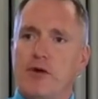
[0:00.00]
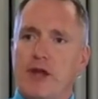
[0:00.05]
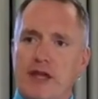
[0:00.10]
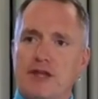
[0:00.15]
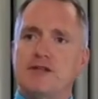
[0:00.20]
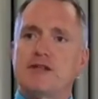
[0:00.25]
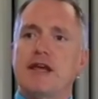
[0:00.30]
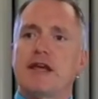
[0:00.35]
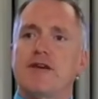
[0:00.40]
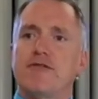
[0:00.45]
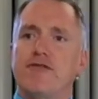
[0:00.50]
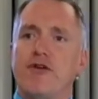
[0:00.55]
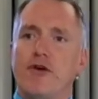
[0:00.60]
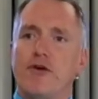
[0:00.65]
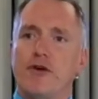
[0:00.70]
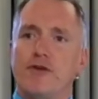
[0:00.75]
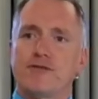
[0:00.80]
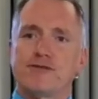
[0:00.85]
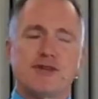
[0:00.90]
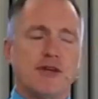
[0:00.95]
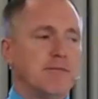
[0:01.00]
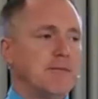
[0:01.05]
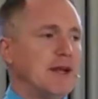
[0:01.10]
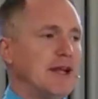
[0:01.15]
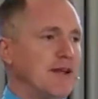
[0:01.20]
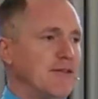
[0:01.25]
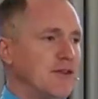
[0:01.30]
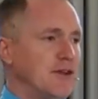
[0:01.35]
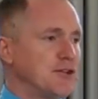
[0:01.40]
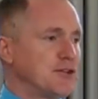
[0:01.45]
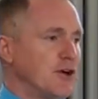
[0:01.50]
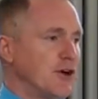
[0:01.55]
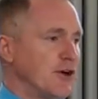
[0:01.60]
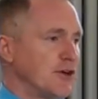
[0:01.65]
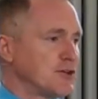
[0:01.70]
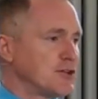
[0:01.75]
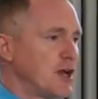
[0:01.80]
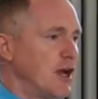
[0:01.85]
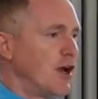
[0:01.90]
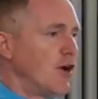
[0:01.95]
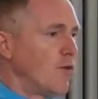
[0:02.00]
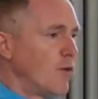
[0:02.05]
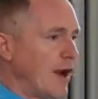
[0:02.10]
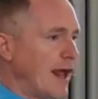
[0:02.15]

Okay, you take a photo of somebody in the church.